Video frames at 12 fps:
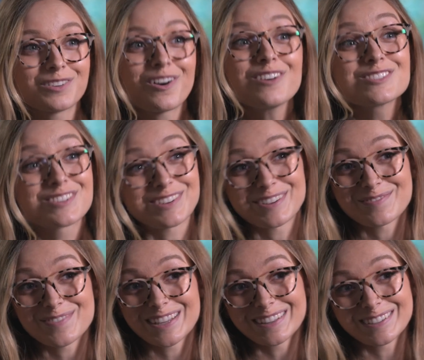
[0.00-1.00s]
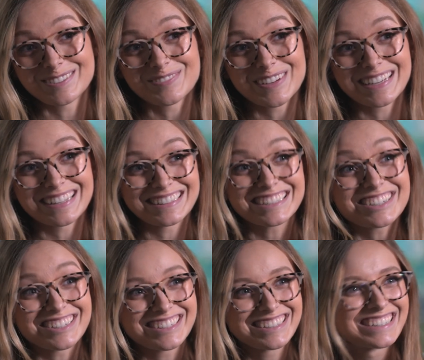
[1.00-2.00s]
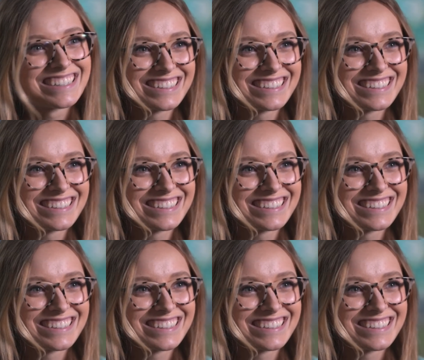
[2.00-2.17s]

you also can be a little bit of glitter.